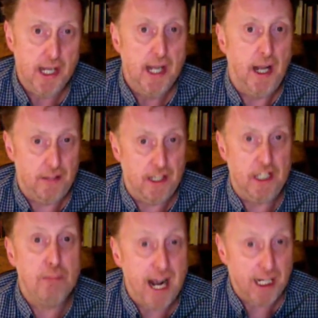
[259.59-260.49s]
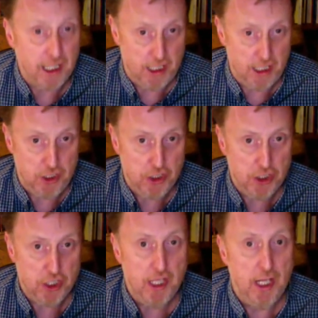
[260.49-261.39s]
and then it's packaged
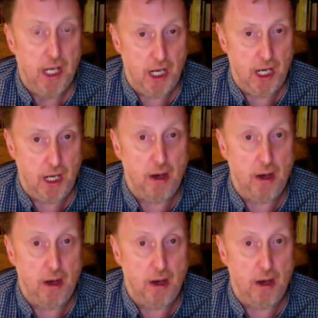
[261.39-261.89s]
uh,